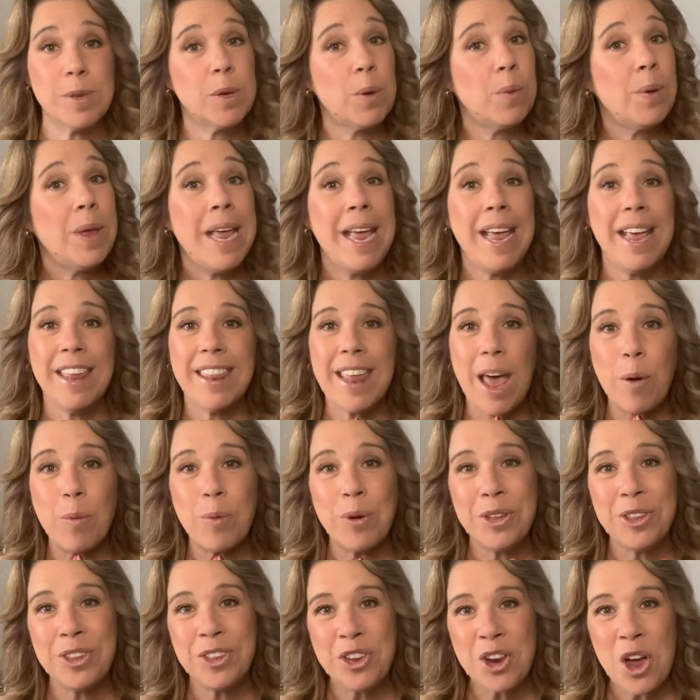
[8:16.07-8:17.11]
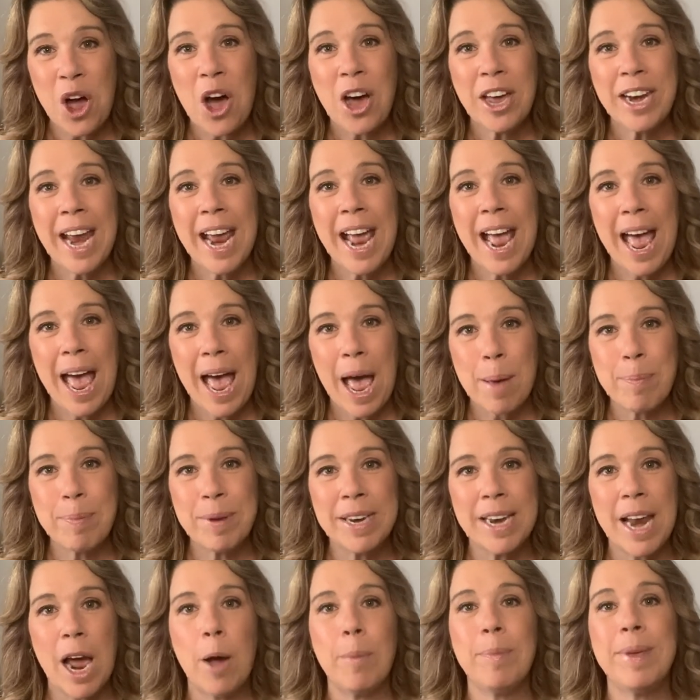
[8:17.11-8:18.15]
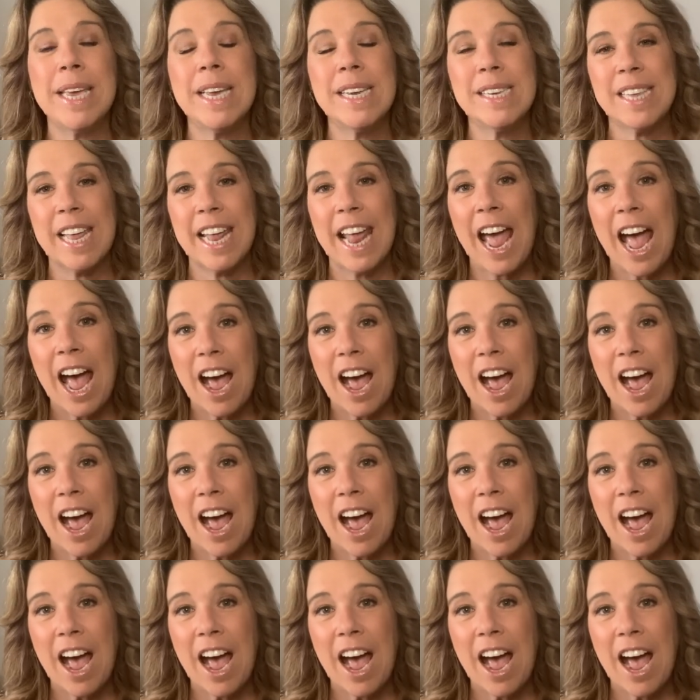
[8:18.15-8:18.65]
So that will not happen now because they